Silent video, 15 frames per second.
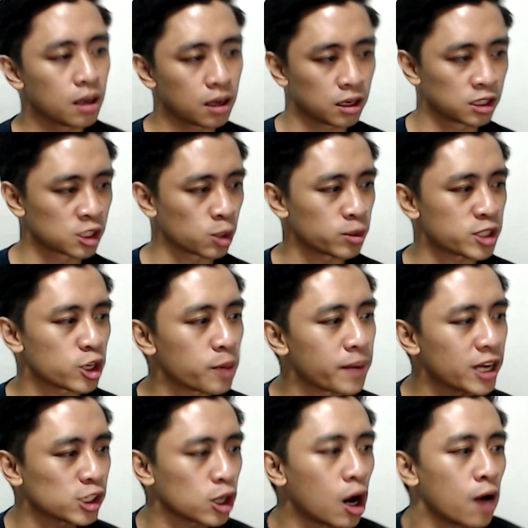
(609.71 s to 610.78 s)
So we started the
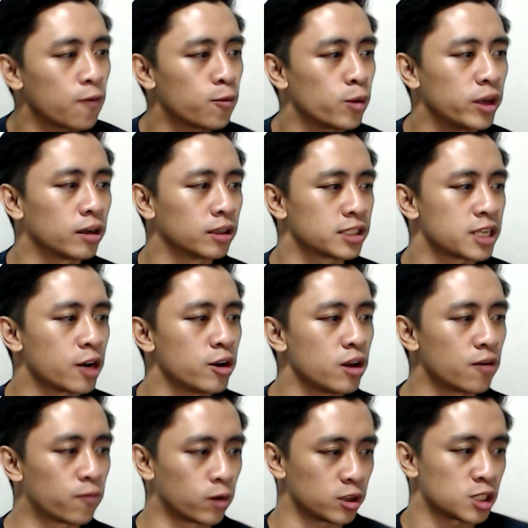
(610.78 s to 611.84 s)
match off with Altaria
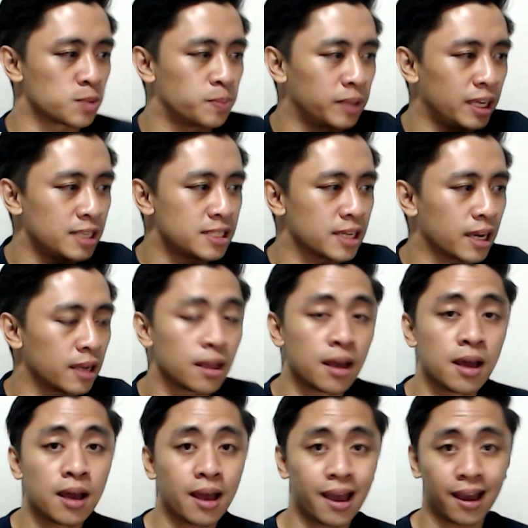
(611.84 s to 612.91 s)
versus Blaziken,
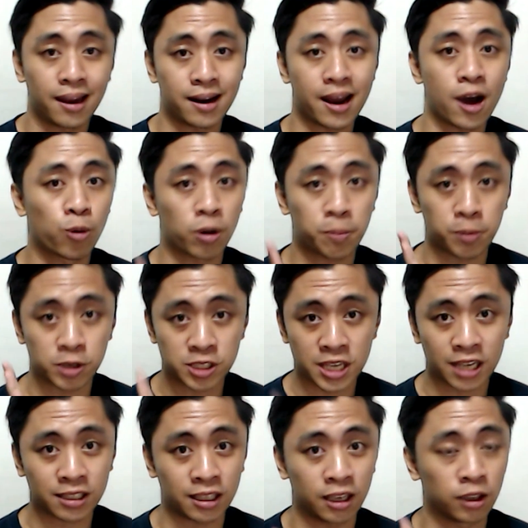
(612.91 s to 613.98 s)
and now we're
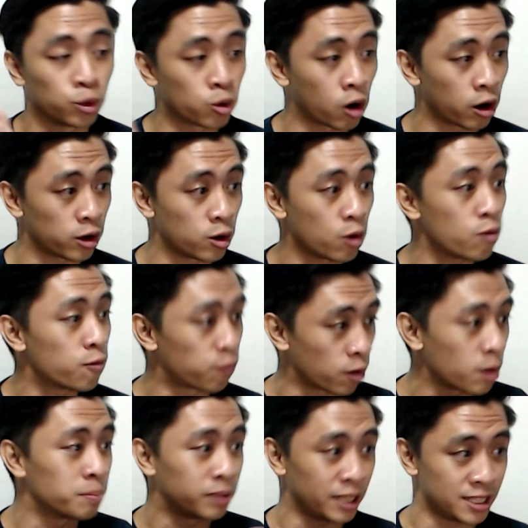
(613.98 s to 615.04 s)
protecting Lucario
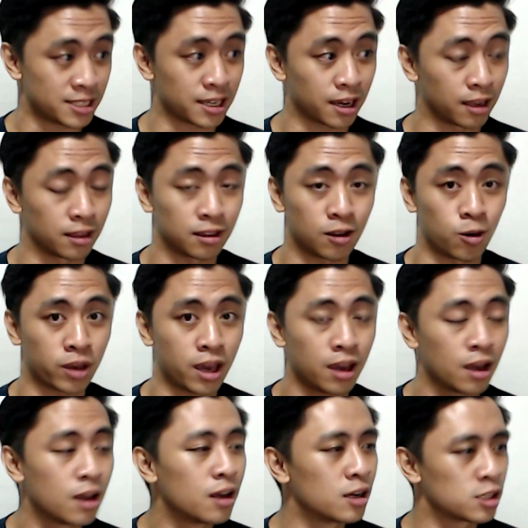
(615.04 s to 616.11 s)
from Blaziken. Okay,
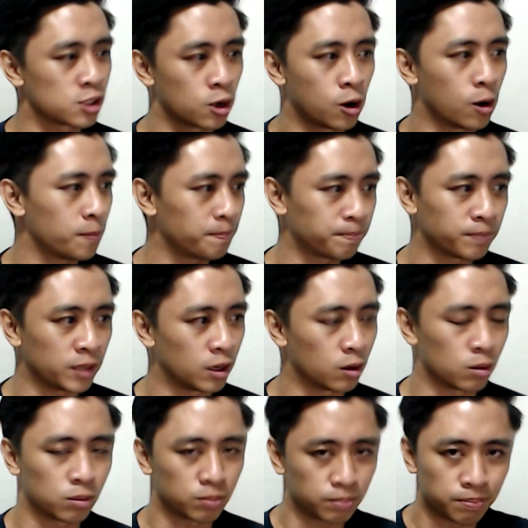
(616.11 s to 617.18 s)
so you know,
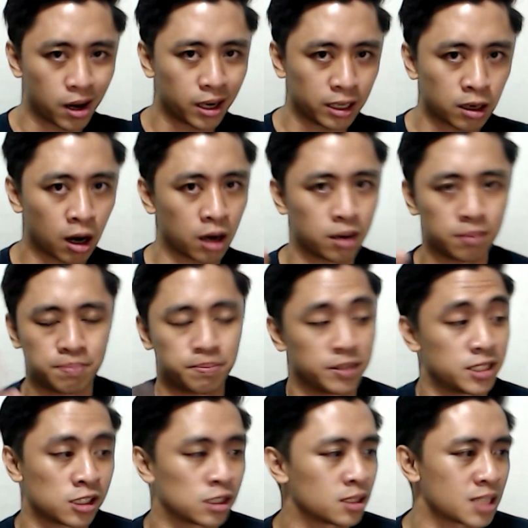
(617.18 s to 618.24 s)
bodyguard
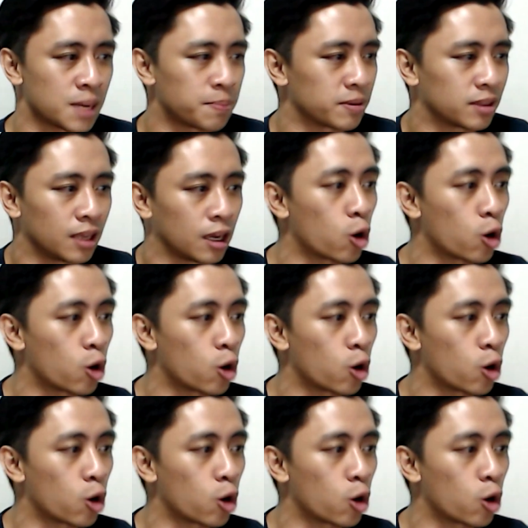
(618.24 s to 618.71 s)
position type of thing.